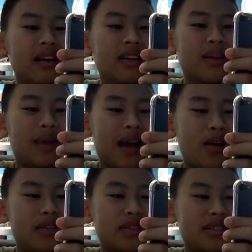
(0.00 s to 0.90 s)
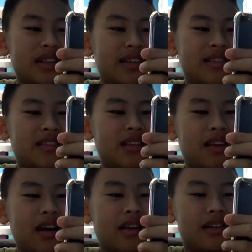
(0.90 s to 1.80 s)
You may also share certain
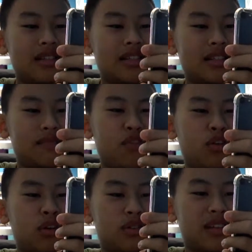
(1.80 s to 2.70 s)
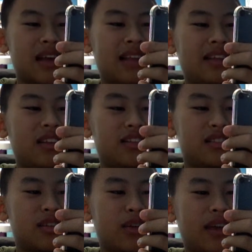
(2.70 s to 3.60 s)
content such as photos,
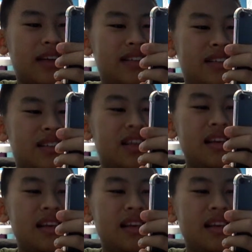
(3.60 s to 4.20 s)
calendars, location,